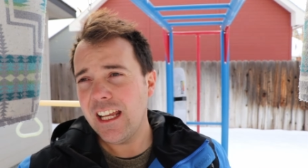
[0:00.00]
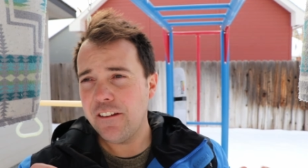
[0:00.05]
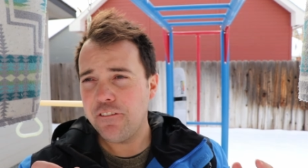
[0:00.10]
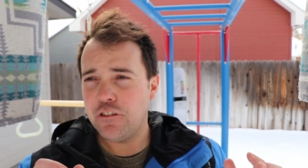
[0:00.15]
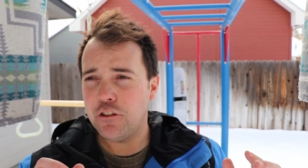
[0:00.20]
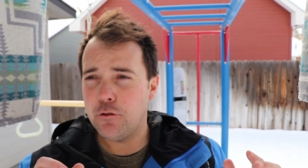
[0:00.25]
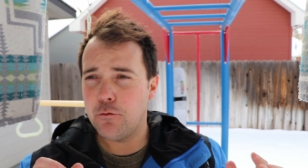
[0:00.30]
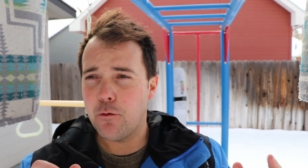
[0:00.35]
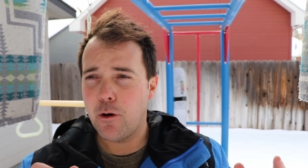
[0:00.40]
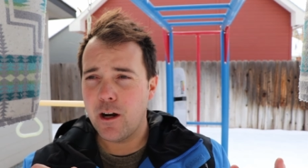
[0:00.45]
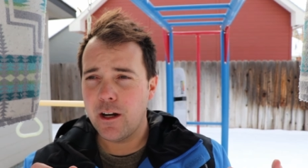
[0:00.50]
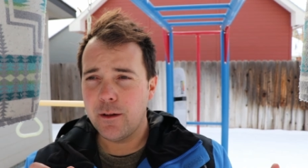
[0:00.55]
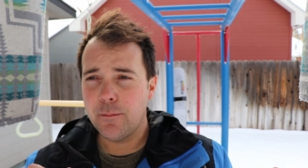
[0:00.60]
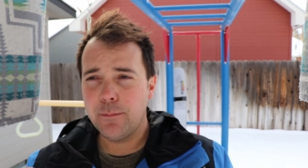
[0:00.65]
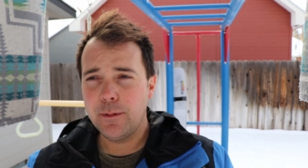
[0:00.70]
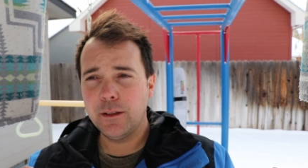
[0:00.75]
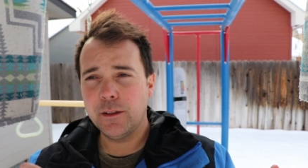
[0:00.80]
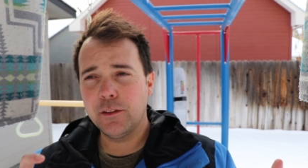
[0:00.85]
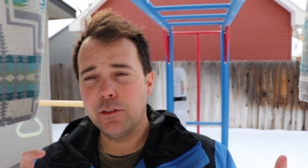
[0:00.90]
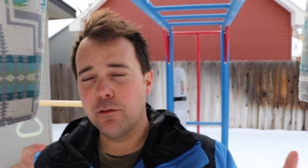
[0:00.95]
If you want to
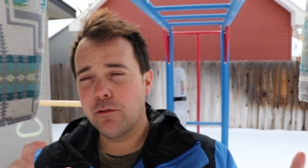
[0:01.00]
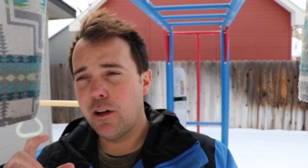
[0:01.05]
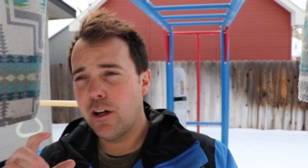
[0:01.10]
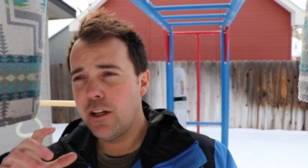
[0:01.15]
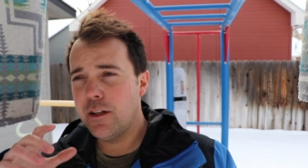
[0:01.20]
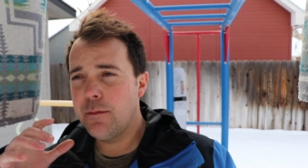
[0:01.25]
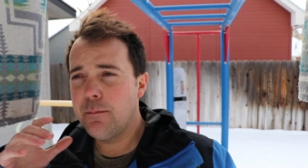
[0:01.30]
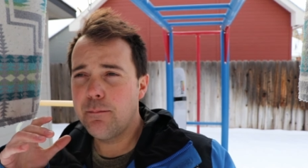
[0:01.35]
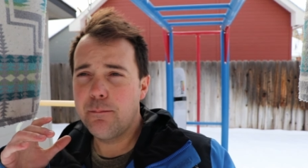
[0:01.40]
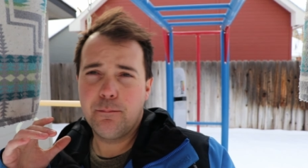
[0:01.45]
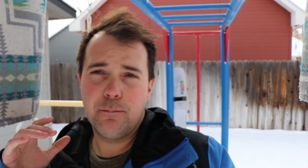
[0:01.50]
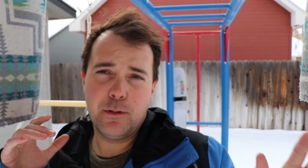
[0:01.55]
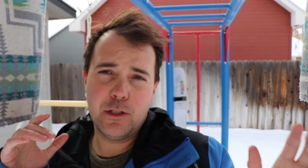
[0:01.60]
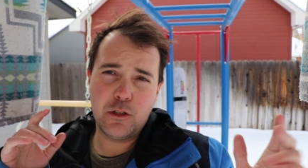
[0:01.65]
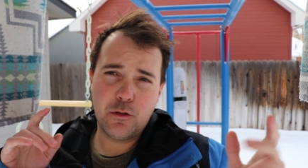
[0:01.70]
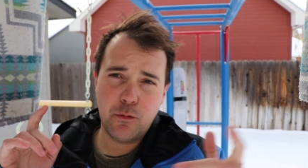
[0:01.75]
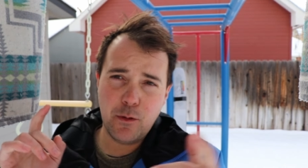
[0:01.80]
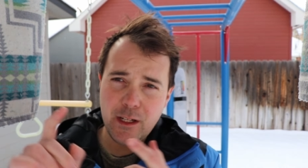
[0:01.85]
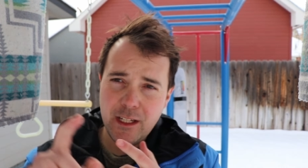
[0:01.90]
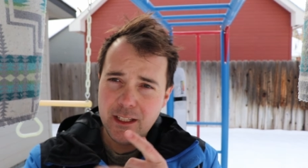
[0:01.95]
be able to run
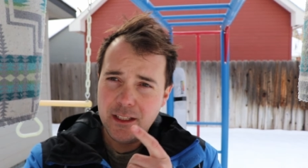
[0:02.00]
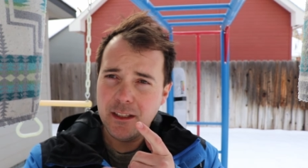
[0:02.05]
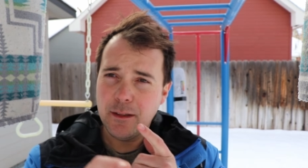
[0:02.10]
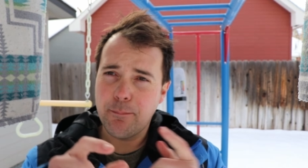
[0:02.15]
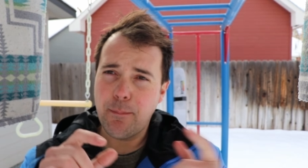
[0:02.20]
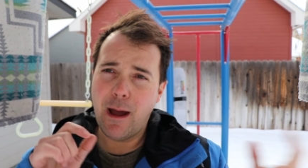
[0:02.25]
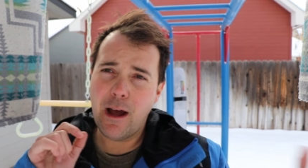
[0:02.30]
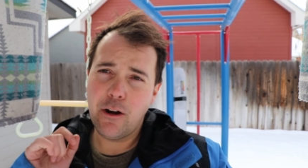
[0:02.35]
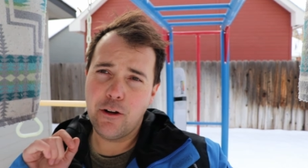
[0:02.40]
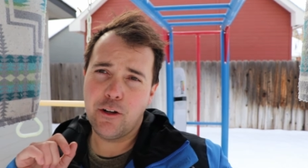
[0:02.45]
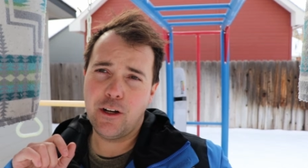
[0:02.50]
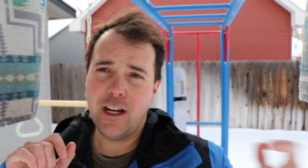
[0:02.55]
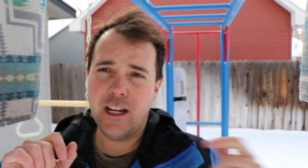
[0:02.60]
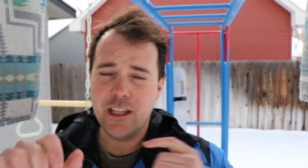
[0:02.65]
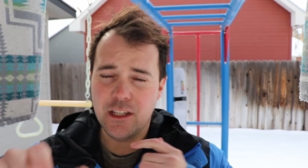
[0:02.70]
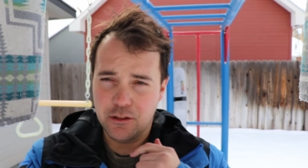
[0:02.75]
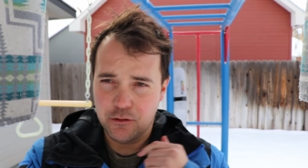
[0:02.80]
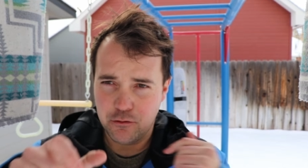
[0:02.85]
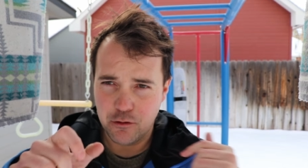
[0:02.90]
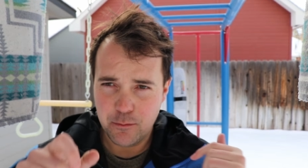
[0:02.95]
between the powder
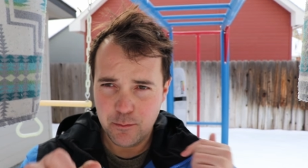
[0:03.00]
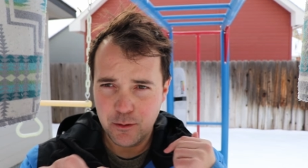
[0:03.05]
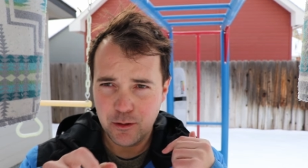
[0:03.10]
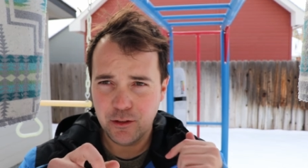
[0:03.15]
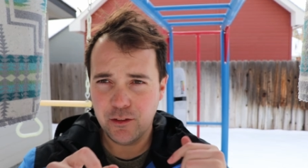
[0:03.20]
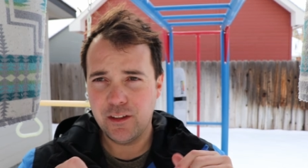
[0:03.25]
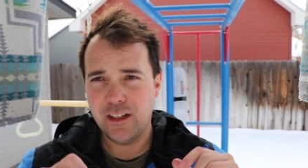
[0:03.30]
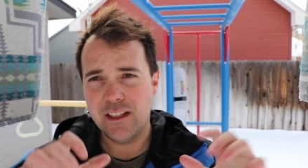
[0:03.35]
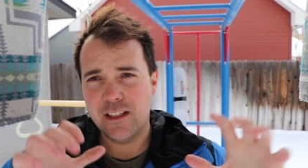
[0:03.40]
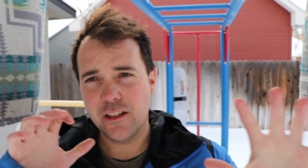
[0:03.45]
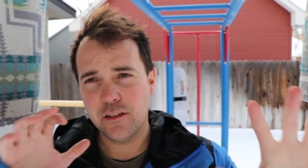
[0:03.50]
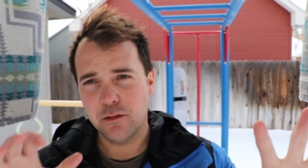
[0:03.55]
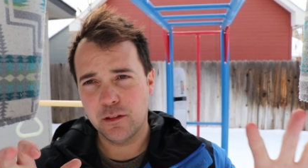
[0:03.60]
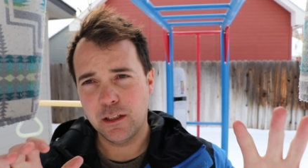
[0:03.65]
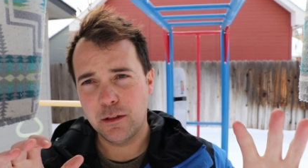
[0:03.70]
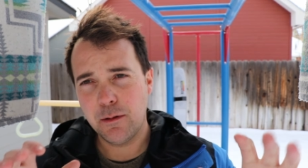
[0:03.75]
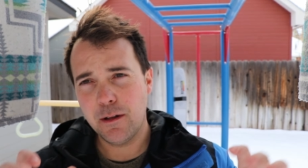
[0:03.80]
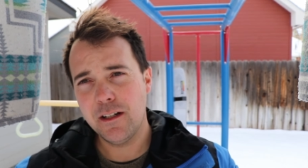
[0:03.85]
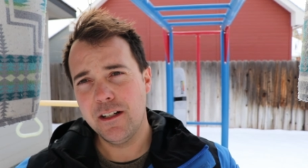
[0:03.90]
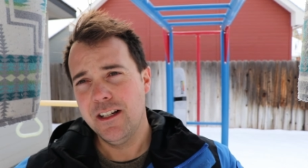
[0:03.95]
and the groomers, it does
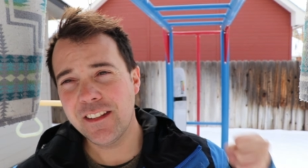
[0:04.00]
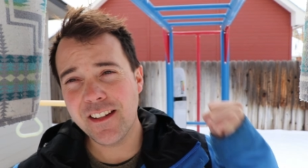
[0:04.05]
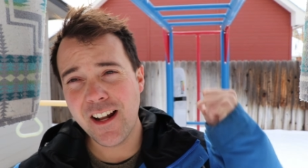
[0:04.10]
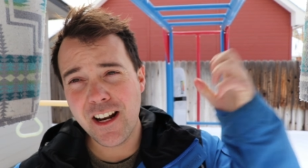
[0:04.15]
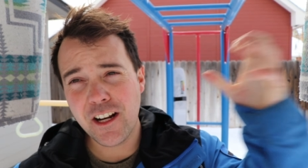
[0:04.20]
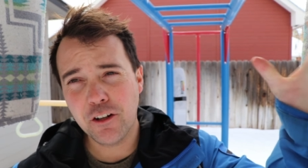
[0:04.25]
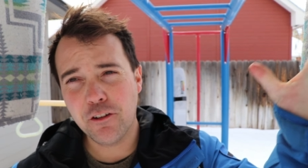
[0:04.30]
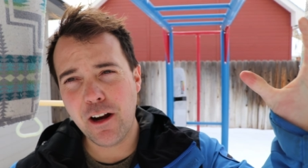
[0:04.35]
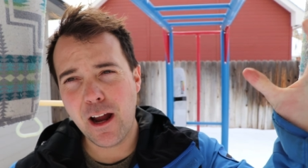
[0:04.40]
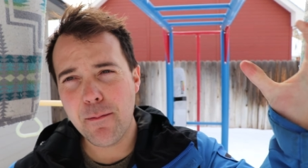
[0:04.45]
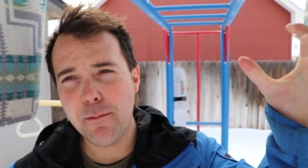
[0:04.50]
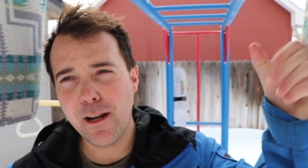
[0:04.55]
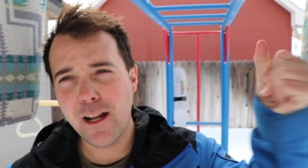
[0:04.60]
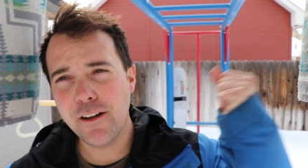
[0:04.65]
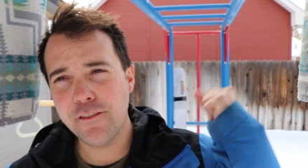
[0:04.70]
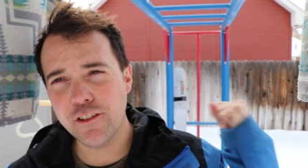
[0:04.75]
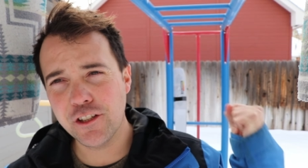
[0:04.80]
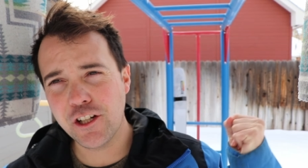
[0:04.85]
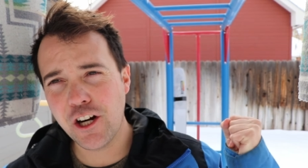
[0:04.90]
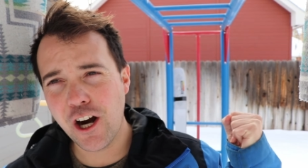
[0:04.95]
really well. It's not a grab it
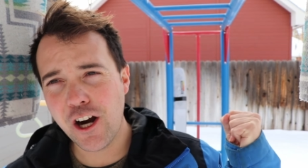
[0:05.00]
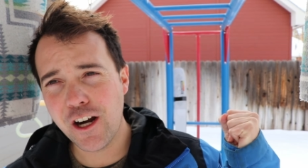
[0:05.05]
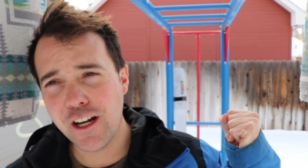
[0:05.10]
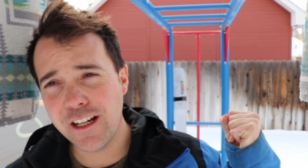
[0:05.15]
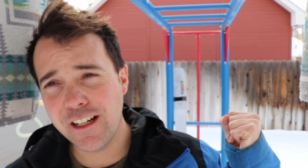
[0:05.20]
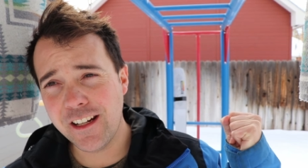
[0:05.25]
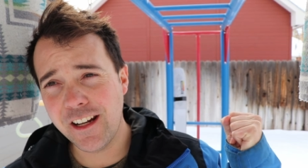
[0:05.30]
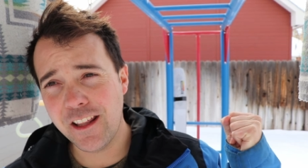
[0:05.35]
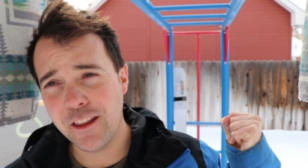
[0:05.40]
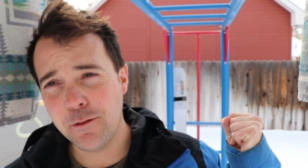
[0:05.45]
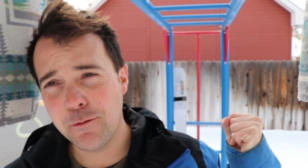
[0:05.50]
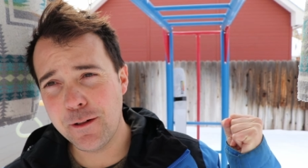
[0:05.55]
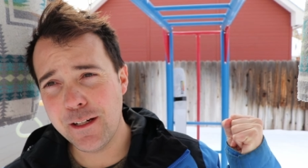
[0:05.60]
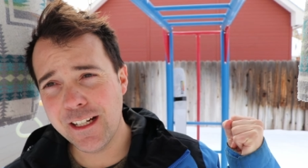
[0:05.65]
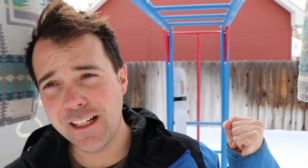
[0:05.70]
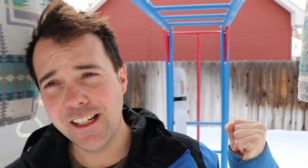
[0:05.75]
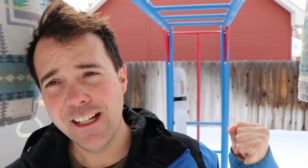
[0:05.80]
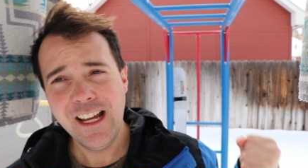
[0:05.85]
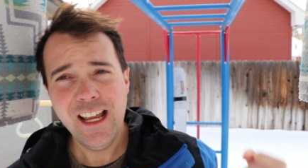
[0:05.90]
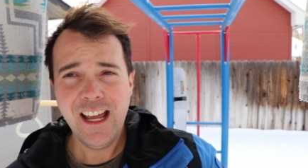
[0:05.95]
out of your car any day of the
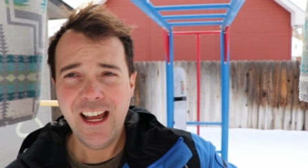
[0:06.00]
week.